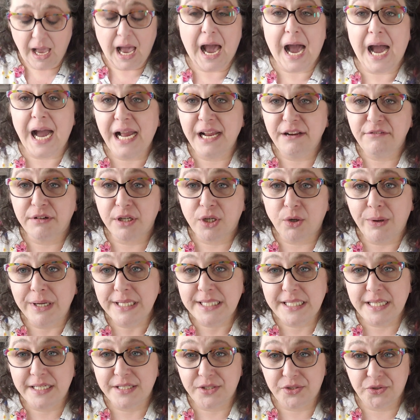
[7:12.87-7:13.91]
I
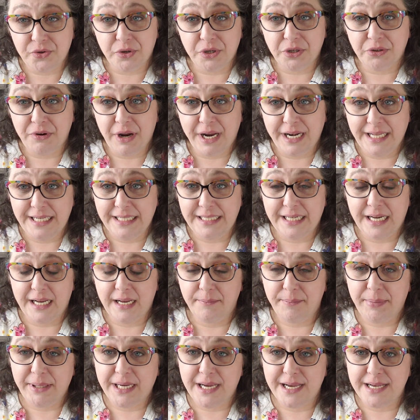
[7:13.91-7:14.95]
requested a store credit
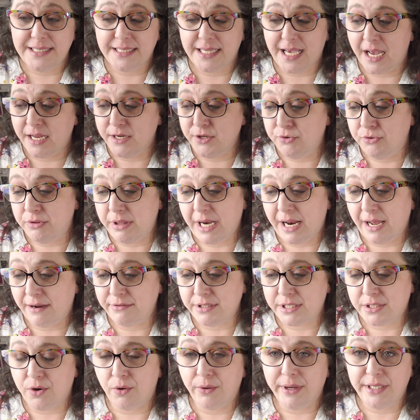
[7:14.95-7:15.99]
because I knew that I
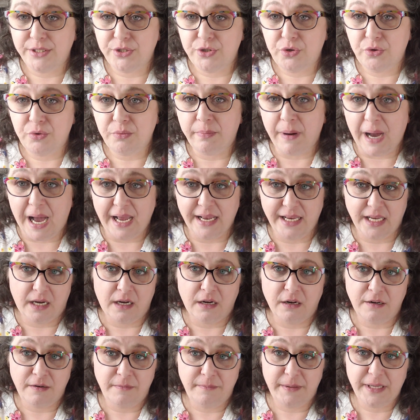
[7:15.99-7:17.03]
was going to buy
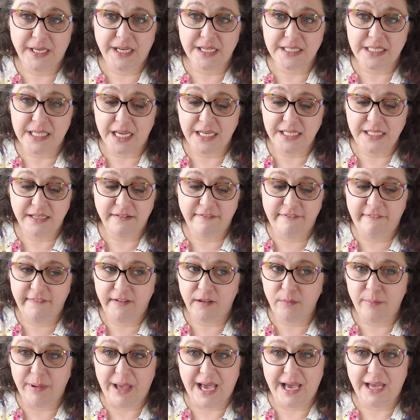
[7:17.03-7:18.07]
yarn, because I did
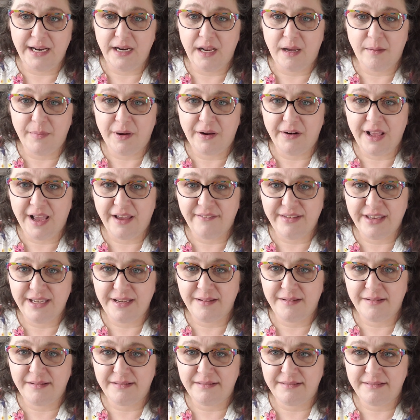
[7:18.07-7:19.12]
feel bad about
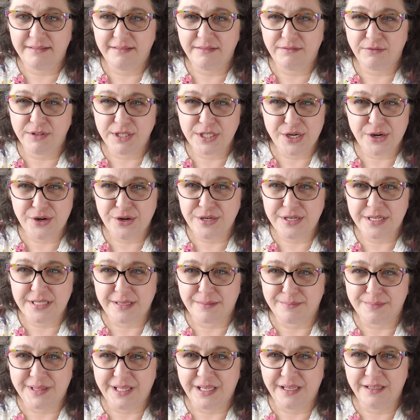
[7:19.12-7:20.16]
having returned
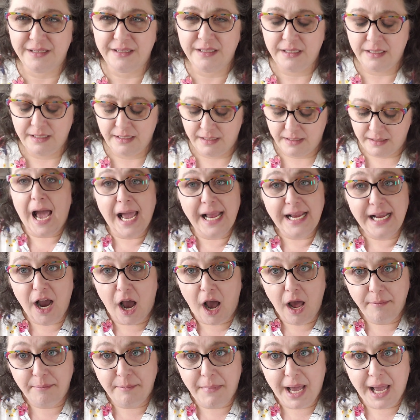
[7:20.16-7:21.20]
something. I
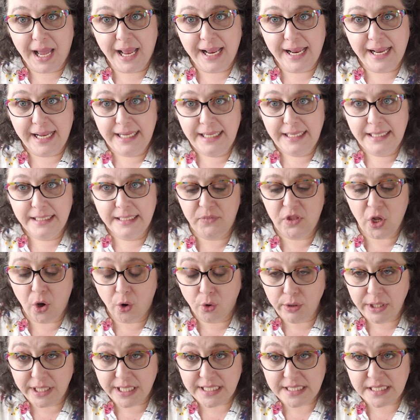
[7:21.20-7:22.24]
got my
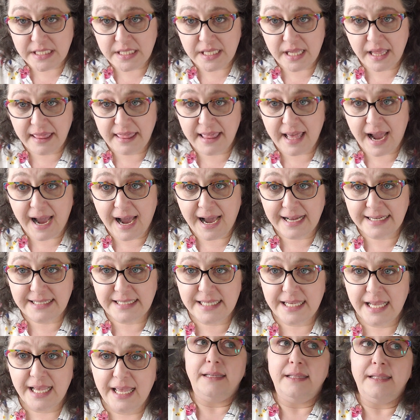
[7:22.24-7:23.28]
notice
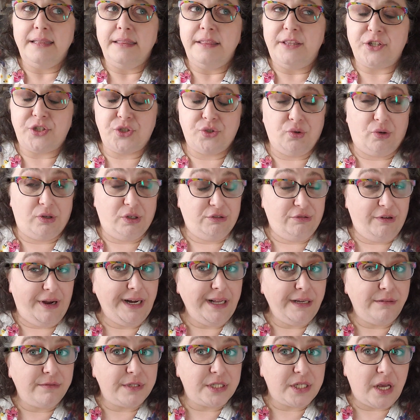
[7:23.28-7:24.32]
that the store
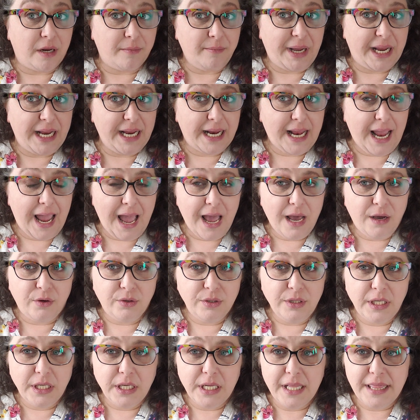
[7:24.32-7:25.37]
credit was on my
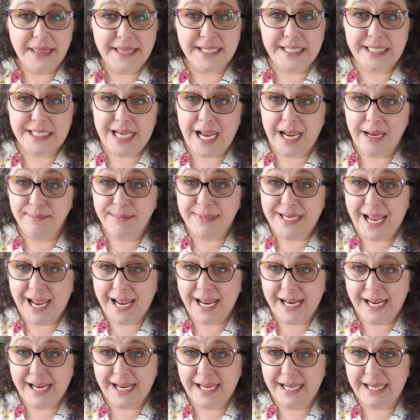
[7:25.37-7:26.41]
account the same
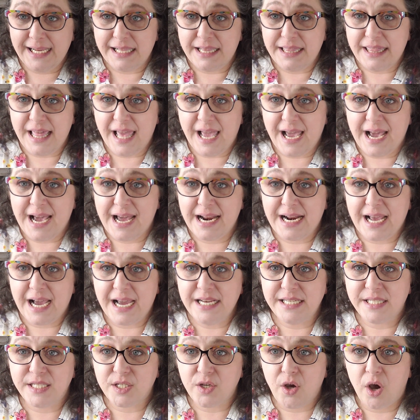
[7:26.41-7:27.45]
day that
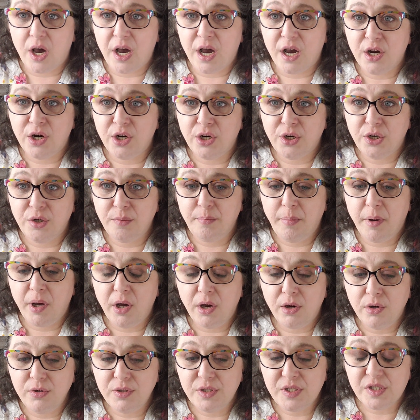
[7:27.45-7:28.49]
I saw her
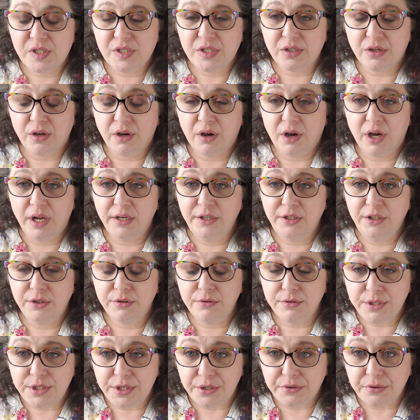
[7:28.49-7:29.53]
post on
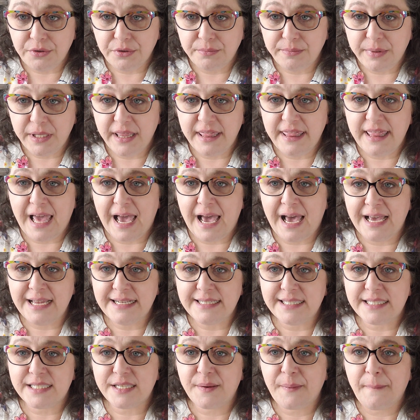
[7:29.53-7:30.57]
YouTube
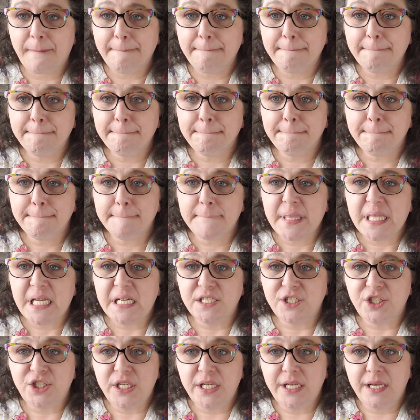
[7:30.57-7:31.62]
that
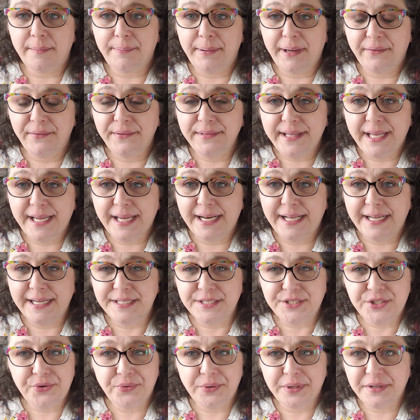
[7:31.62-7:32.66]
she apparently had
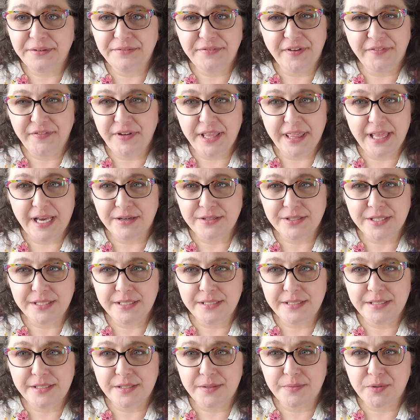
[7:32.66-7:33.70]
hit
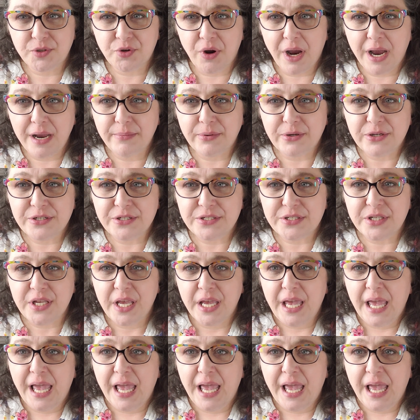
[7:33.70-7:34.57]
250,000 subscribers.